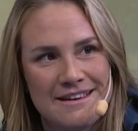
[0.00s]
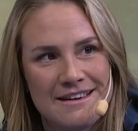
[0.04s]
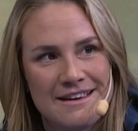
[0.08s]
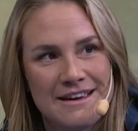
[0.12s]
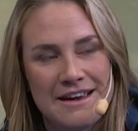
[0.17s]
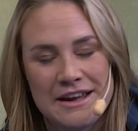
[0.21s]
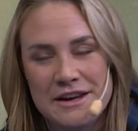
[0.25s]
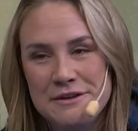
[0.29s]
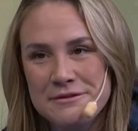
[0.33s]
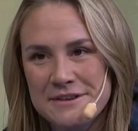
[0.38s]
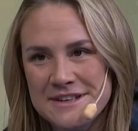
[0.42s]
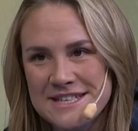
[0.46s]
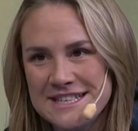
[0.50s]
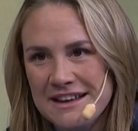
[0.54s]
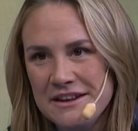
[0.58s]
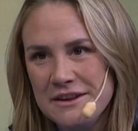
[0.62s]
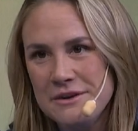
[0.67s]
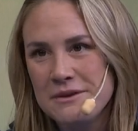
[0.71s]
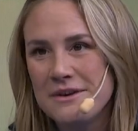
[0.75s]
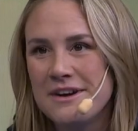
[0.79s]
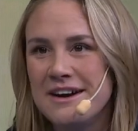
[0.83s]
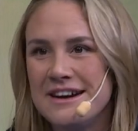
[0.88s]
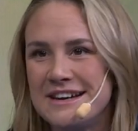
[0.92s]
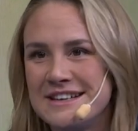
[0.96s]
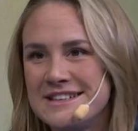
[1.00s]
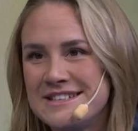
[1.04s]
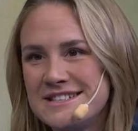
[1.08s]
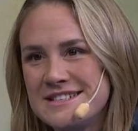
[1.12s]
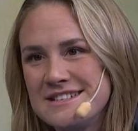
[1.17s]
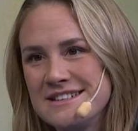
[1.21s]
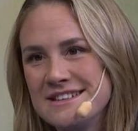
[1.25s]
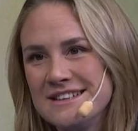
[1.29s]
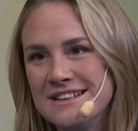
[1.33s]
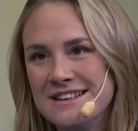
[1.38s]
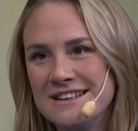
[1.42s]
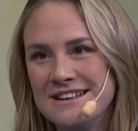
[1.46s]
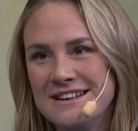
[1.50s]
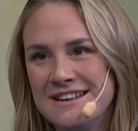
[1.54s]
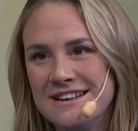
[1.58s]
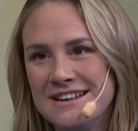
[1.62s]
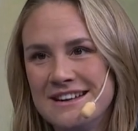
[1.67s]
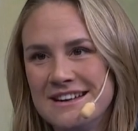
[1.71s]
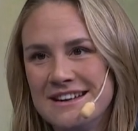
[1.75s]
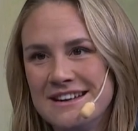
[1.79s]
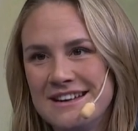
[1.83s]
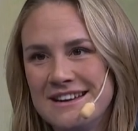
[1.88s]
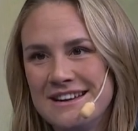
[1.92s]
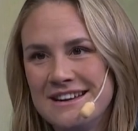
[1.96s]
And if I tell you guys,
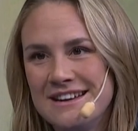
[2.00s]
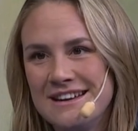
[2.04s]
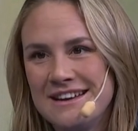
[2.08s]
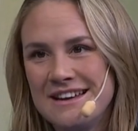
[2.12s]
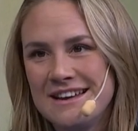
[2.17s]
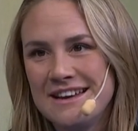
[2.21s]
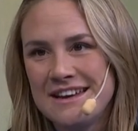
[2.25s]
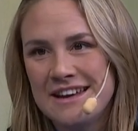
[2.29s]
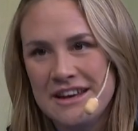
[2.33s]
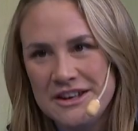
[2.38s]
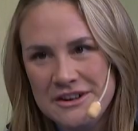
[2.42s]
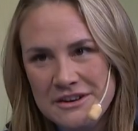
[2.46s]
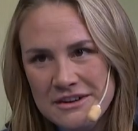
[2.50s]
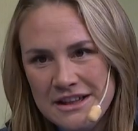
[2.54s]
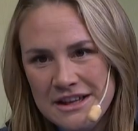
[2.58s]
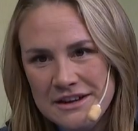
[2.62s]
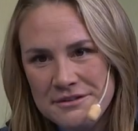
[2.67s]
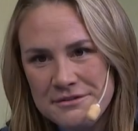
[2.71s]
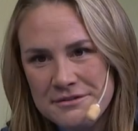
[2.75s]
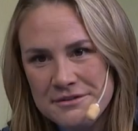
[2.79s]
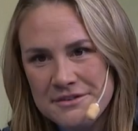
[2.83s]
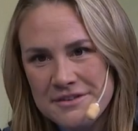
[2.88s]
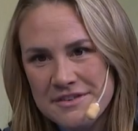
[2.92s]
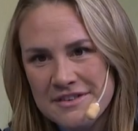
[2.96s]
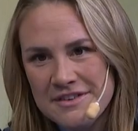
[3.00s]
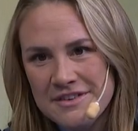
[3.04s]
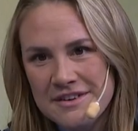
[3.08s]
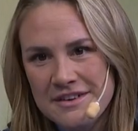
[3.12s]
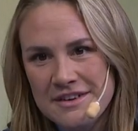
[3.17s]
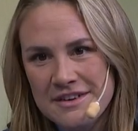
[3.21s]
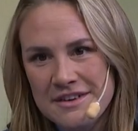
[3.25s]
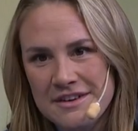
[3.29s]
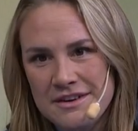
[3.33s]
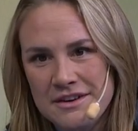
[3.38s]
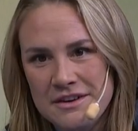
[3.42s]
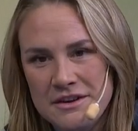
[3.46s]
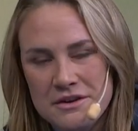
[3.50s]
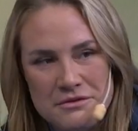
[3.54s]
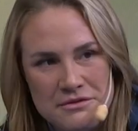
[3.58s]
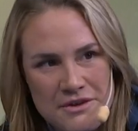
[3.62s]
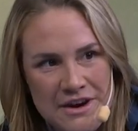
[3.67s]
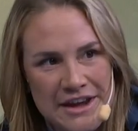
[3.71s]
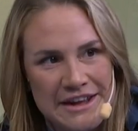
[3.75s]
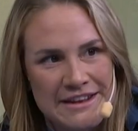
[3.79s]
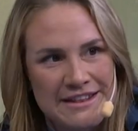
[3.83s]
can you lift your right